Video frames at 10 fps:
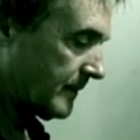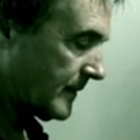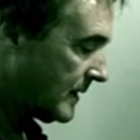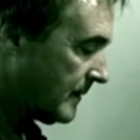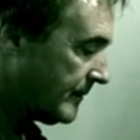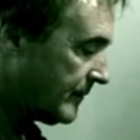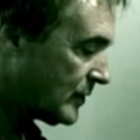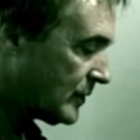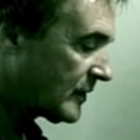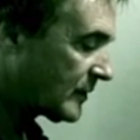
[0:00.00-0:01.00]

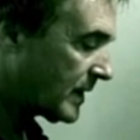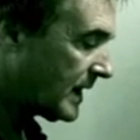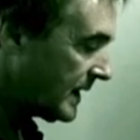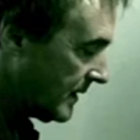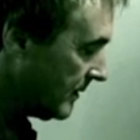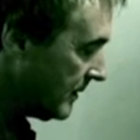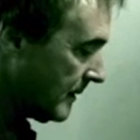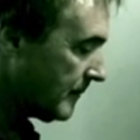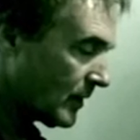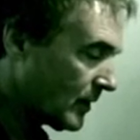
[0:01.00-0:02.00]
to explain
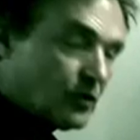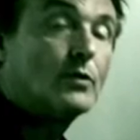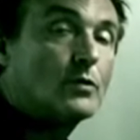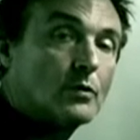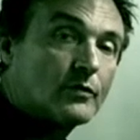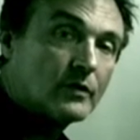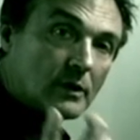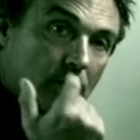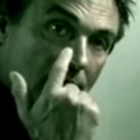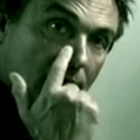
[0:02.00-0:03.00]
a 2-chord
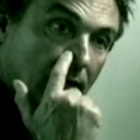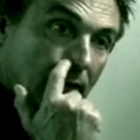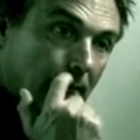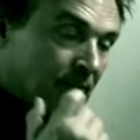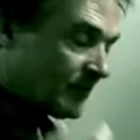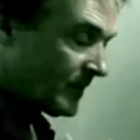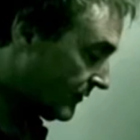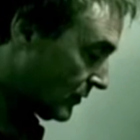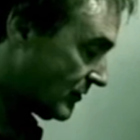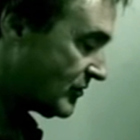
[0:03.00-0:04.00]
sequence.
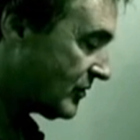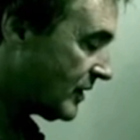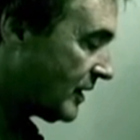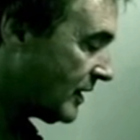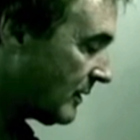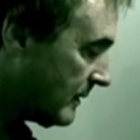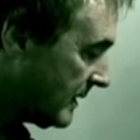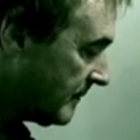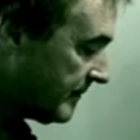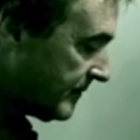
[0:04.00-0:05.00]
If you're interested in
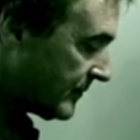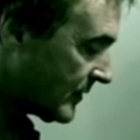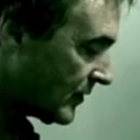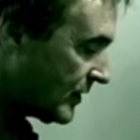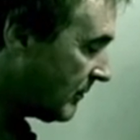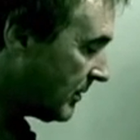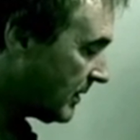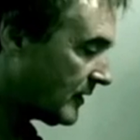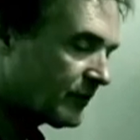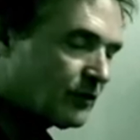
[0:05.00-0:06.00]
knowing the theory
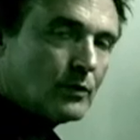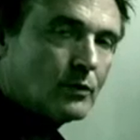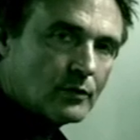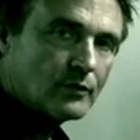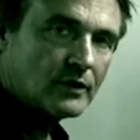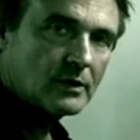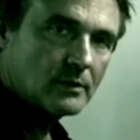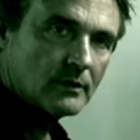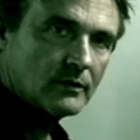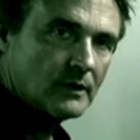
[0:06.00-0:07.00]
behind the 2-chord
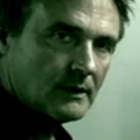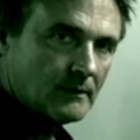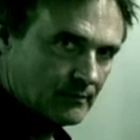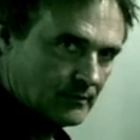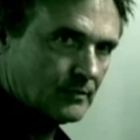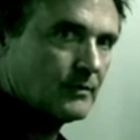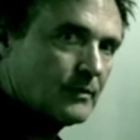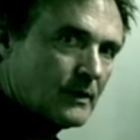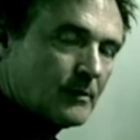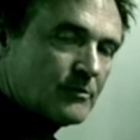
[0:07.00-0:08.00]
sequence,
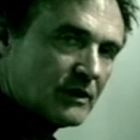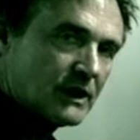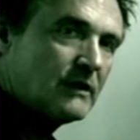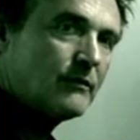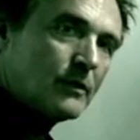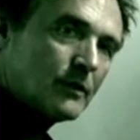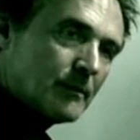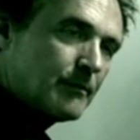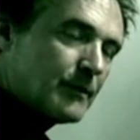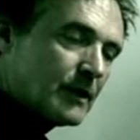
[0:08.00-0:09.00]
I'm trying to give you
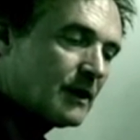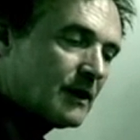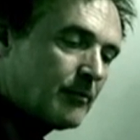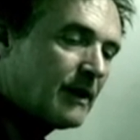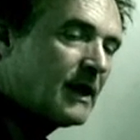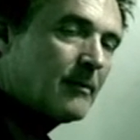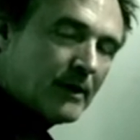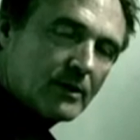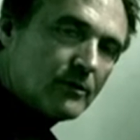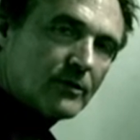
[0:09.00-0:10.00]
the kind of bare
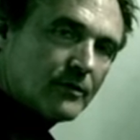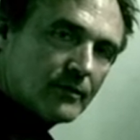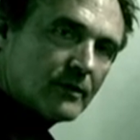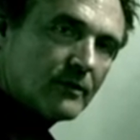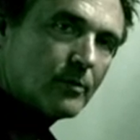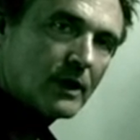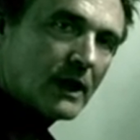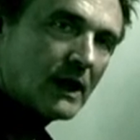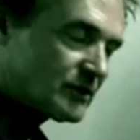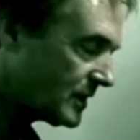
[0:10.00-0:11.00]
bones of what it
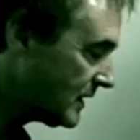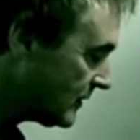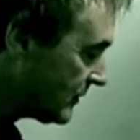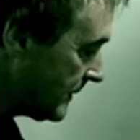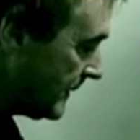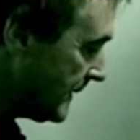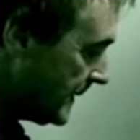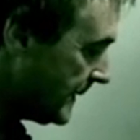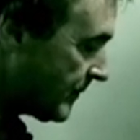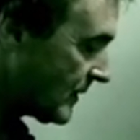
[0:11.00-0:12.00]
actually is.
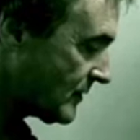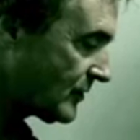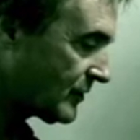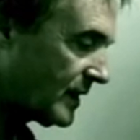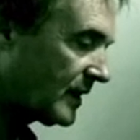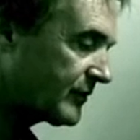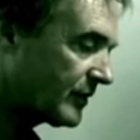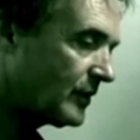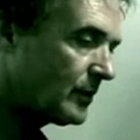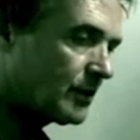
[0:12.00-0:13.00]
Just enough so
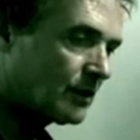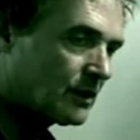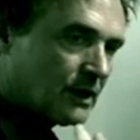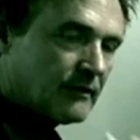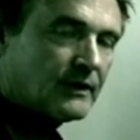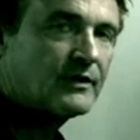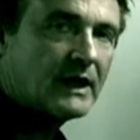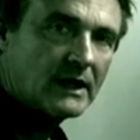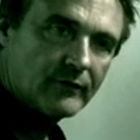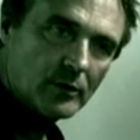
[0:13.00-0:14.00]
that you can kind of
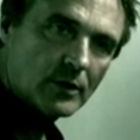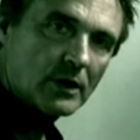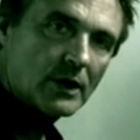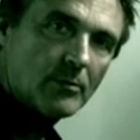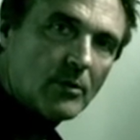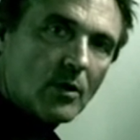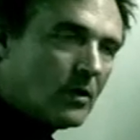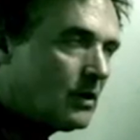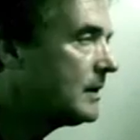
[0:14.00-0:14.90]
understand. If you want to know more,